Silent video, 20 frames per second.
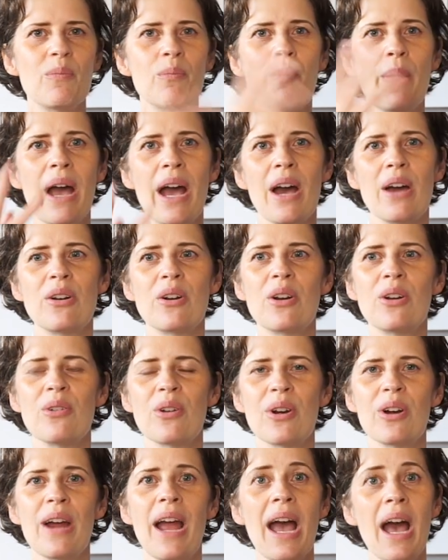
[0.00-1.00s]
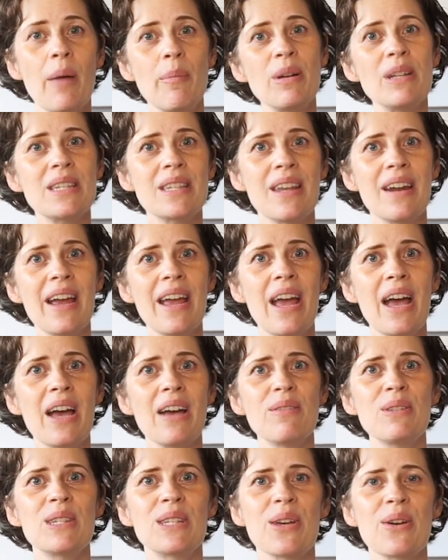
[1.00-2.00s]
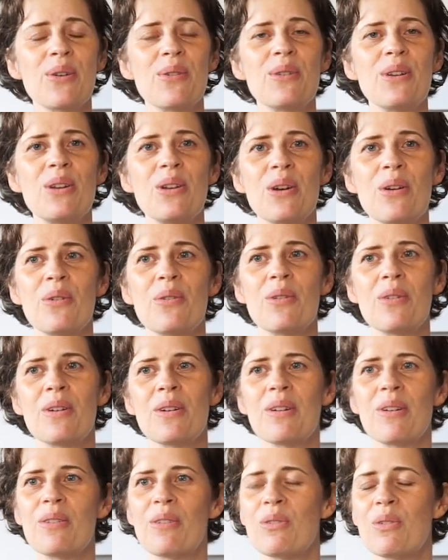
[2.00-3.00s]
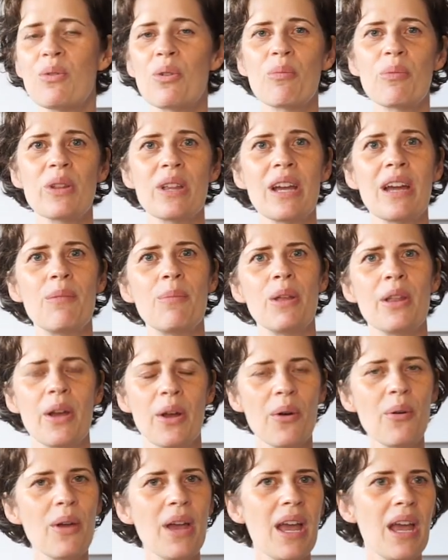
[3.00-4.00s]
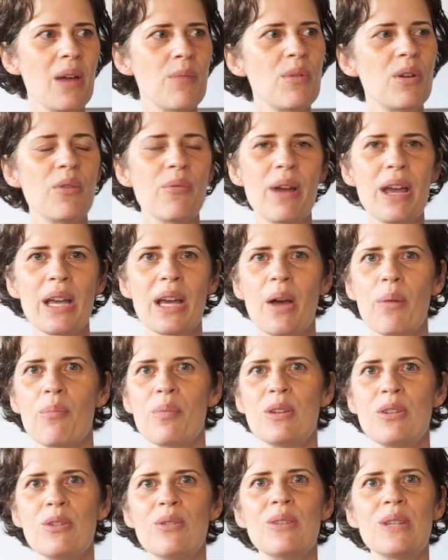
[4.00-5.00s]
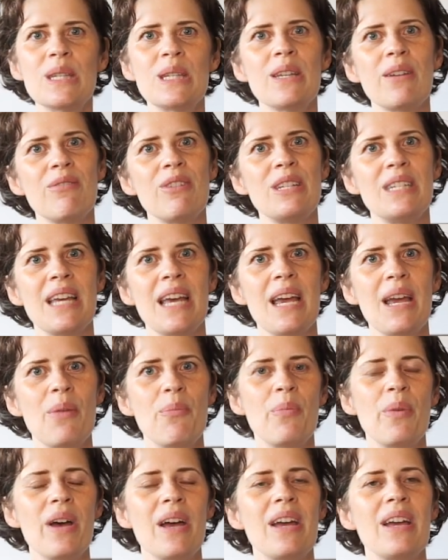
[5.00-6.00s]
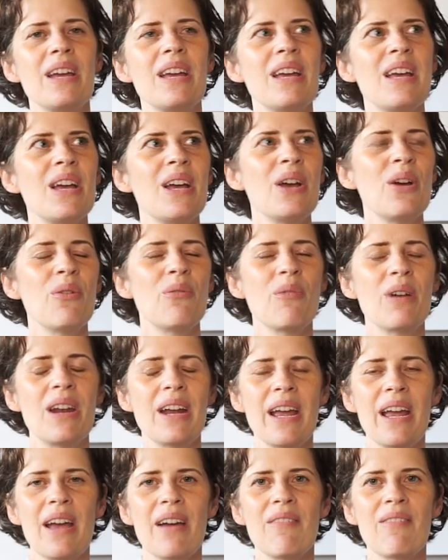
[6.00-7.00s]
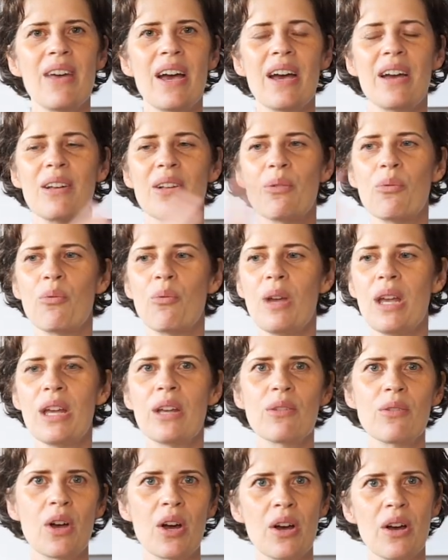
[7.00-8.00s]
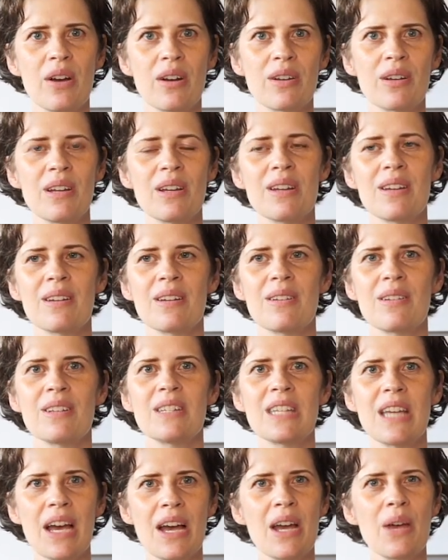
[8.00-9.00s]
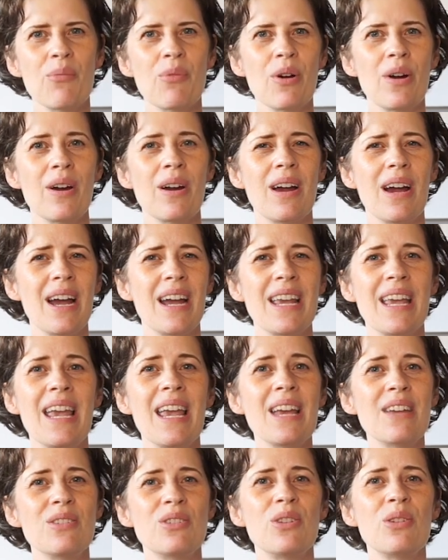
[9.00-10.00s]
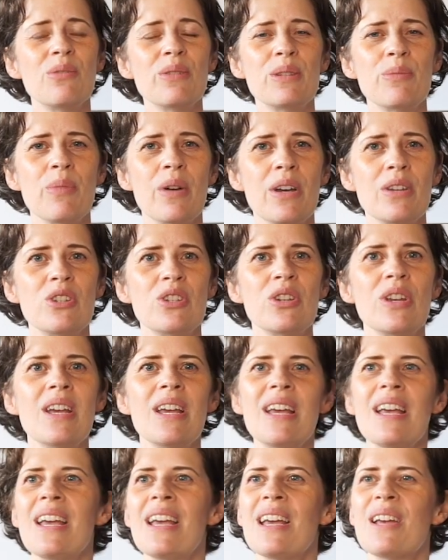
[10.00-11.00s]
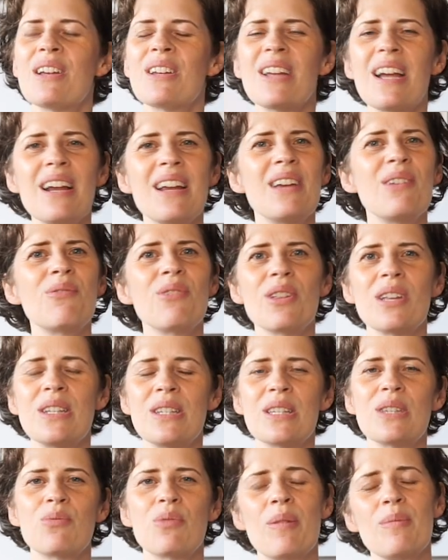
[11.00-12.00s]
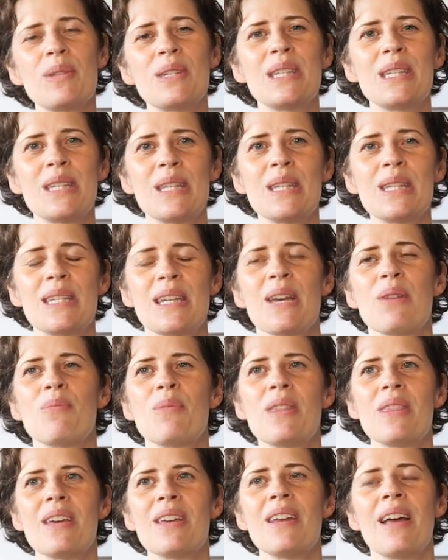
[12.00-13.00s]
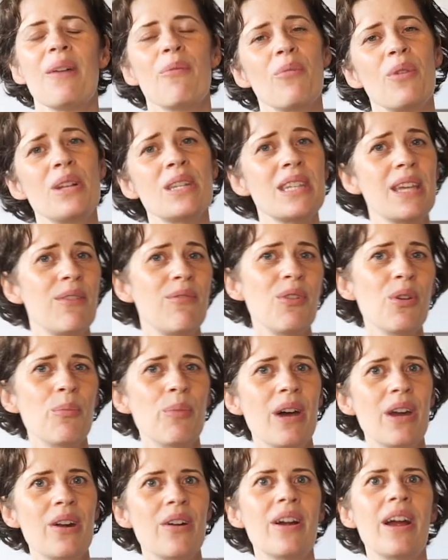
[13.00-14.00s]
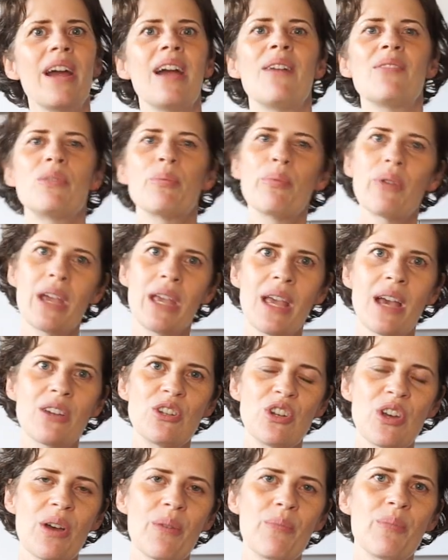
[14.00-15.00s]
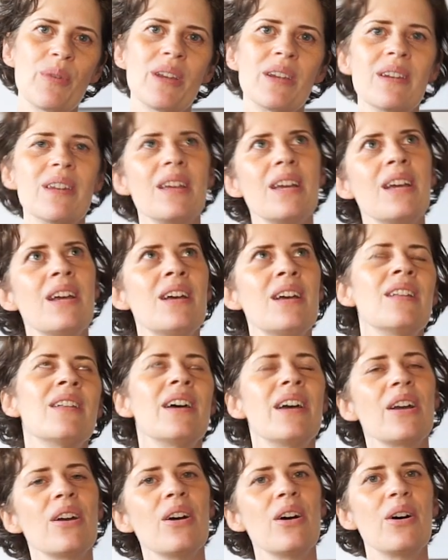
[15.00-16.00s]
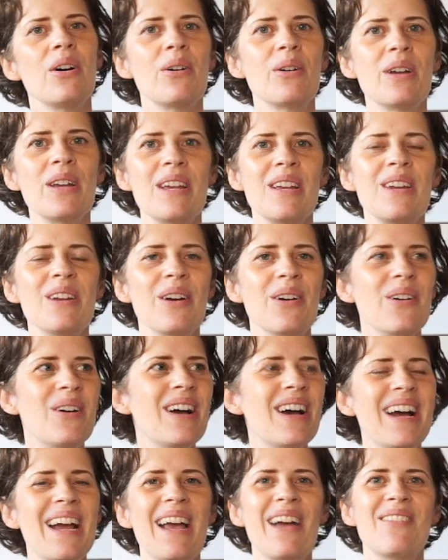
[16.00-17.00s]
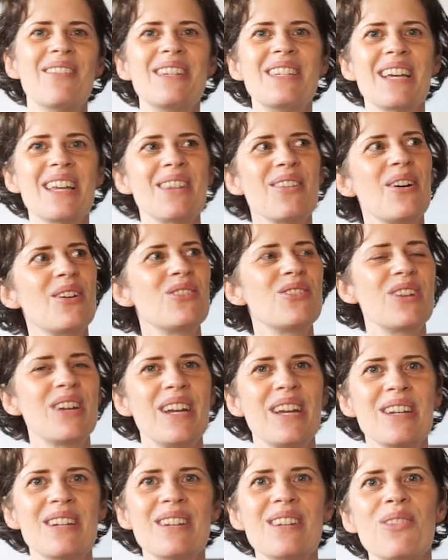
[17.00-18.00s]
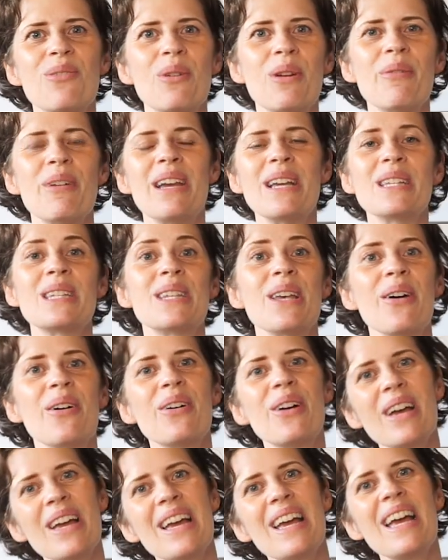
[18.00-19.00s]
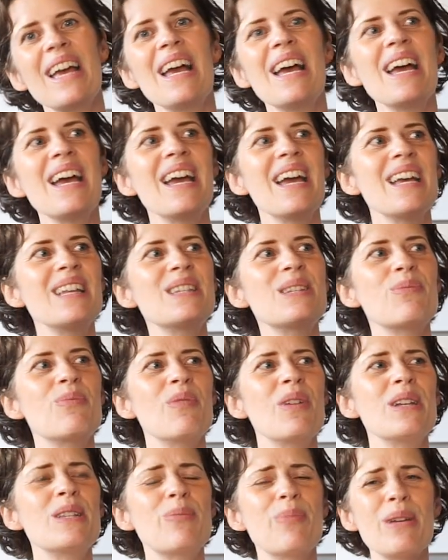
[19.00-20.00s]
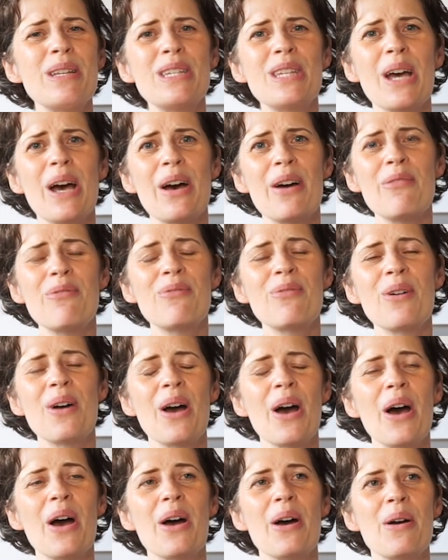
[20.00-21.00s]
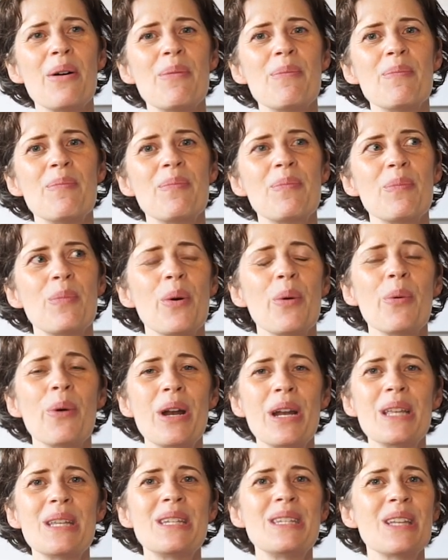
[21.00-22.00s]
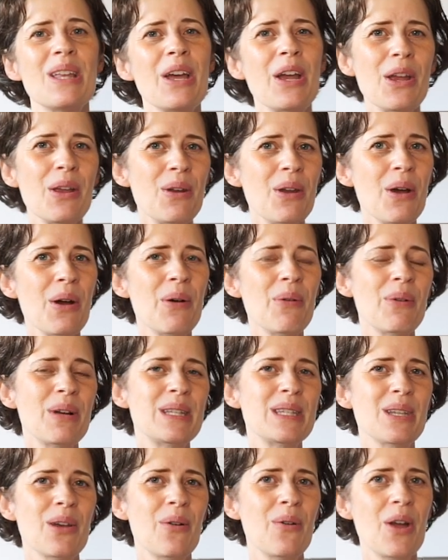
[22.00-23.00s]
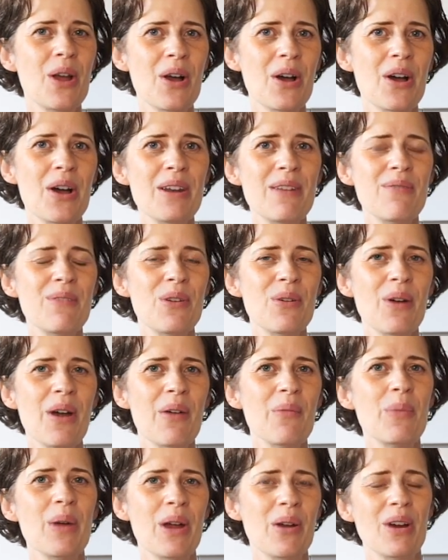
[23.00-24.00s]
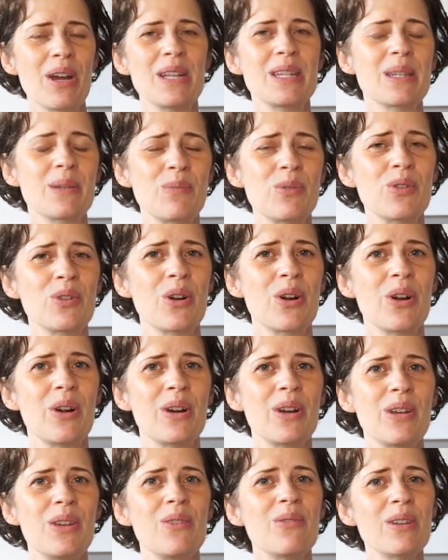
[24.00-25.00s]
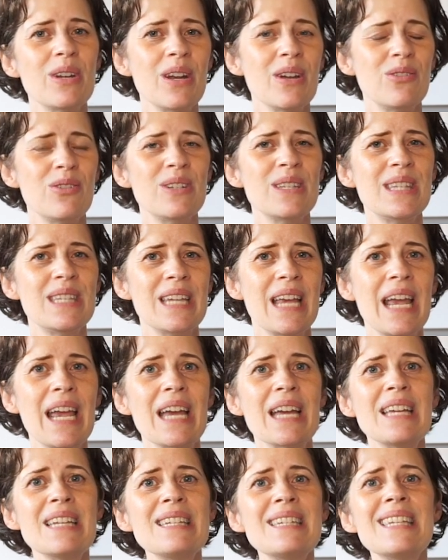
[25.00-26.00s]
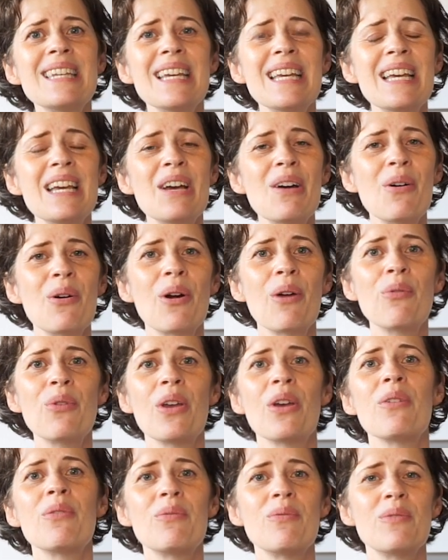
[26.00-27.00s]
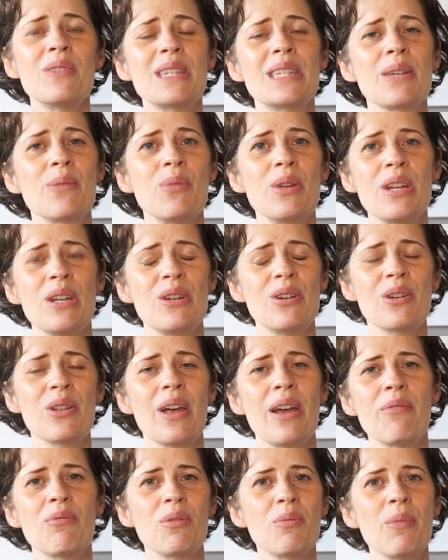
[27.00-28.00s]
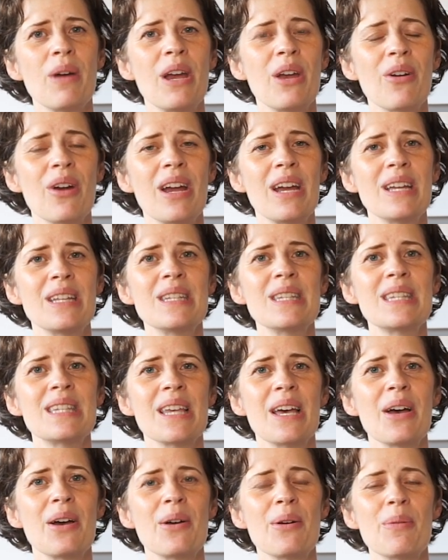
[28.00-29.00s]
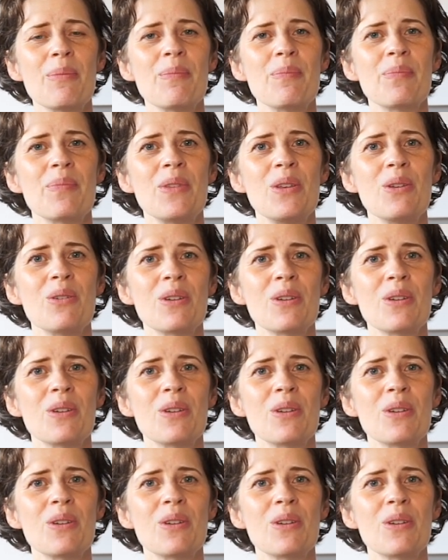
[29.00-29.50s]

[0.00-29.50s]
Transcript: pattern or habits that I have. So, you know, normally I'd be like, okay, I'm going to wake up and do this every day. But when I have that week-long time where I can't do as much, it really disrupts the system. And then once I feel better, I have to play catch up and like, oh, you know, I haven't done laundry in 3 weeks. So it's been tough, but wanted to let you know what's going on. If you have migraines, I'm sure you can understand, or if you have somebody in your life with migraines, I'm